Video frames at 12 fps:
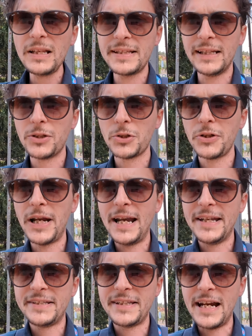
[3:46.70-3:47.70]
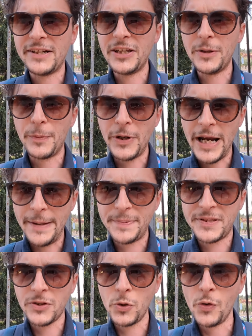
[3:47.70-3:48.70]
Sandro Tonali starting
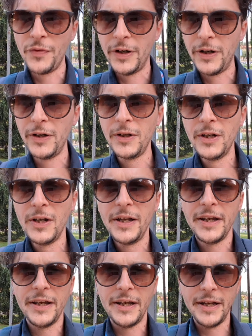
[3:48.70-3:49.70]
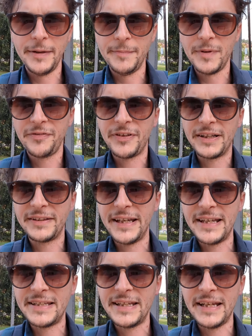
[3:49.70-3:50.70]
perhaps over
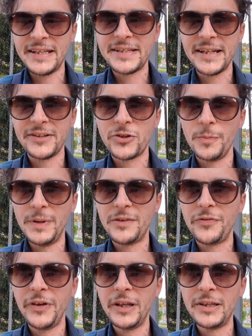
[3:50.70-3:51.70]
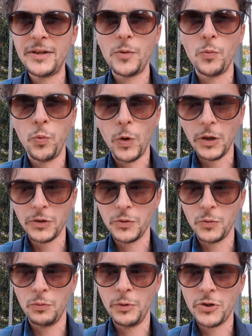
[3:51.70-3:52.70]
Frattesi in central midfield. What
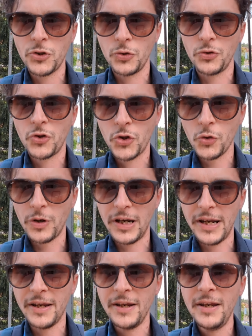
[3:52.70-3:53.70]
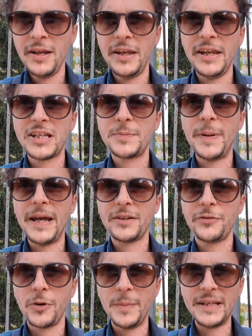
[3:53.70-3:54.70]
we should surely
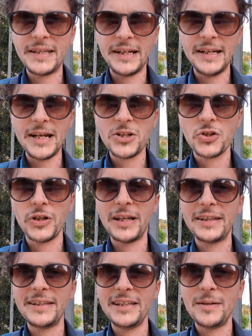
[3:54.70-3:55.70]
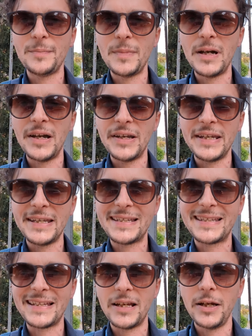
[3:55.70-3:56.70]
expect from Italy national team
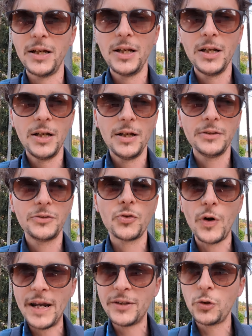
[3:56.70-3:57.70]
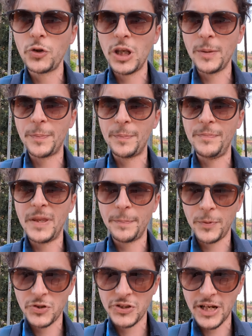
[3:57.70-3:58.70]
is trying to keep the
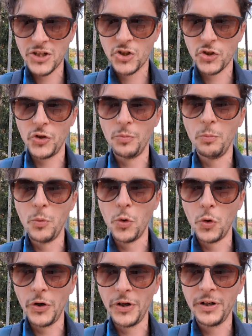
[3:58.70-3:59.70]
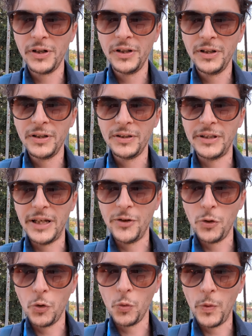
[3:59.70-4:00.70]
possession more
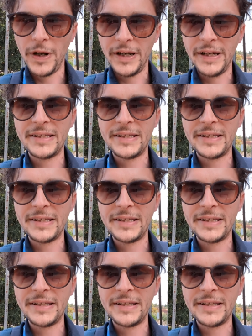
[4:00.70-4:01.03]
than Norway.